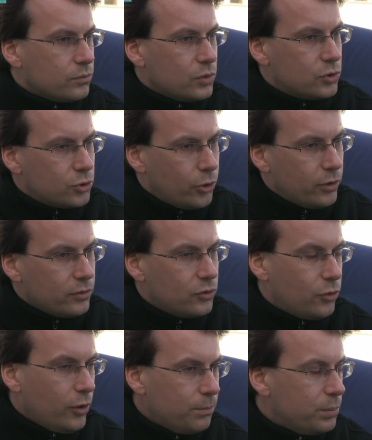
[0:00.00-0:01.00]
strong
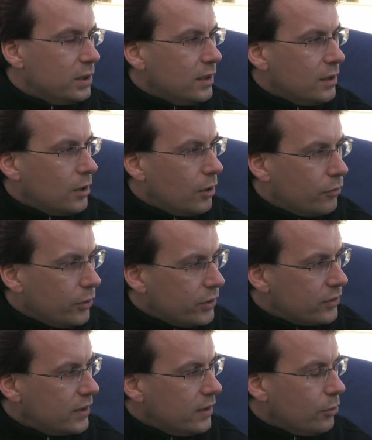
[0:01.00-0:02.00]
third pillar of our
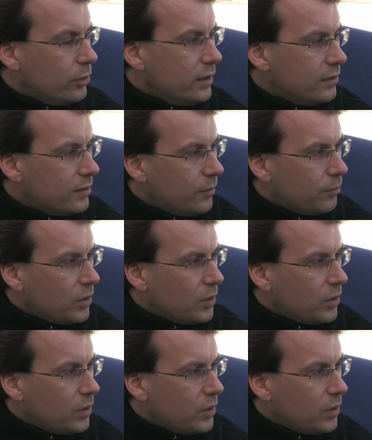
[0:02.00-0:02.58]
stakeholders